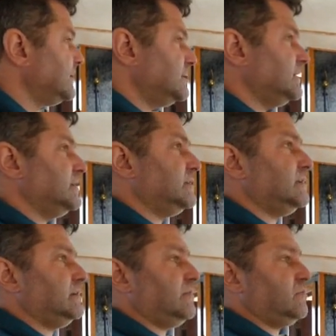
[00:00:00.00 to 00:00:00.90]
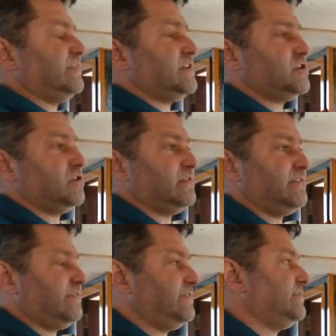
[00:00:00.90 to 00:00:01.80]
if we're fishing
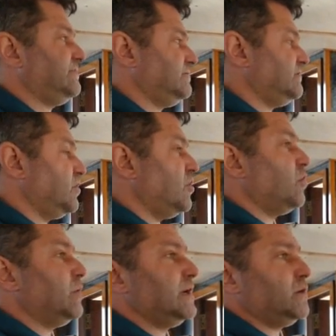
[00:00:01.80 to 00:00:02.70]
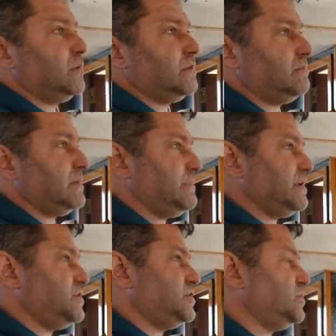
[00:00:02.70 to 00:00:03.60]
off Norway, we'll
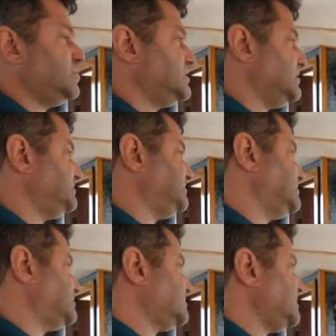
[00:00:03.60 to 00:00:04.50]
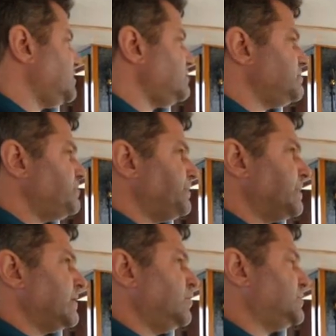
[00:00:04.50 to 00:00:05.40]
maybe shoot
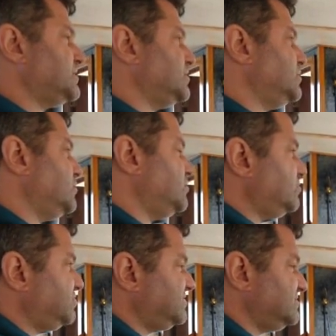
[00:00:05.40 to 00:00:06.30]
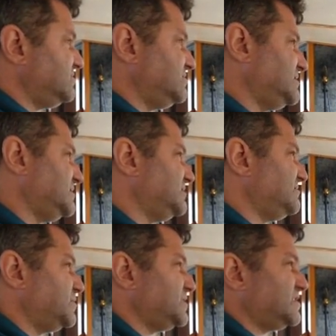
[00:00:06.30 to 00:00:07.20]
up to
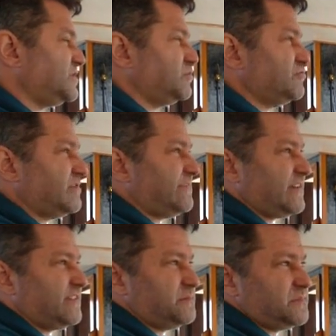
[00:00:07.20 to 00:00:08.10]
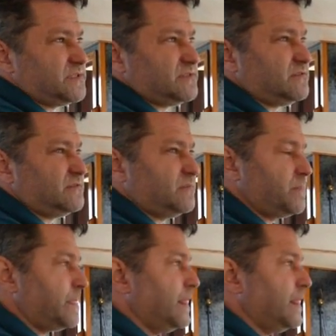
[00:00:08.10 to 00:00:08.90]
200 fathoms. So